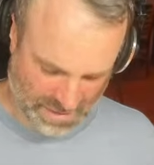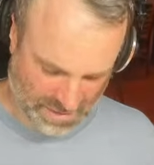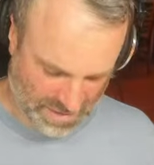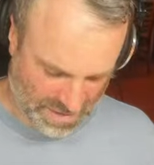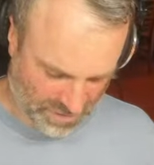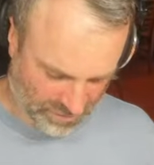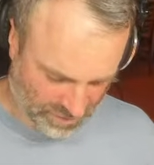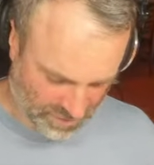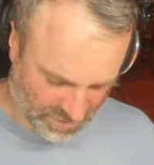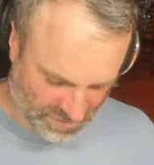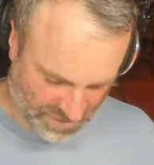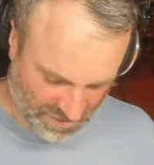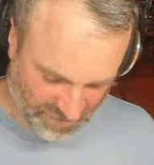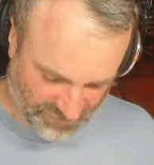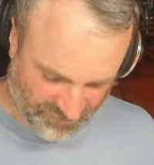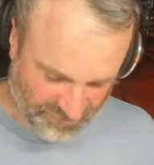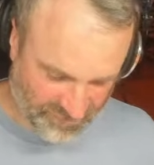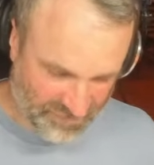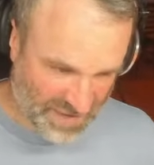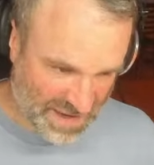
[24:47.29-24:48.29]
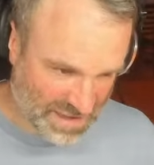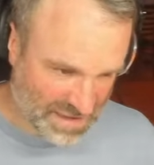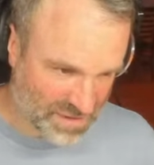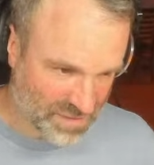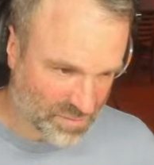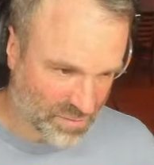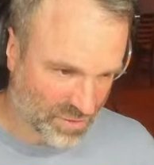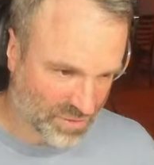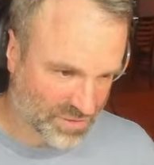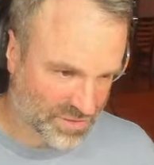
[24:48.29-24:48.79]
Now we're going to take a value
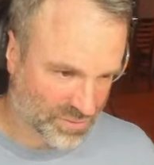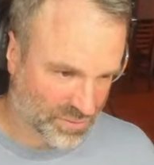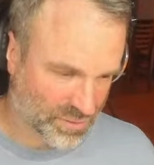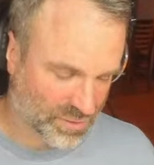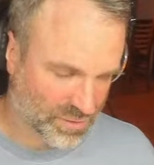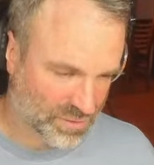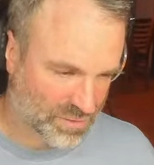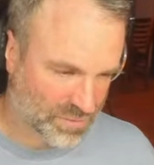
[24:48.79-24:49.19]
module,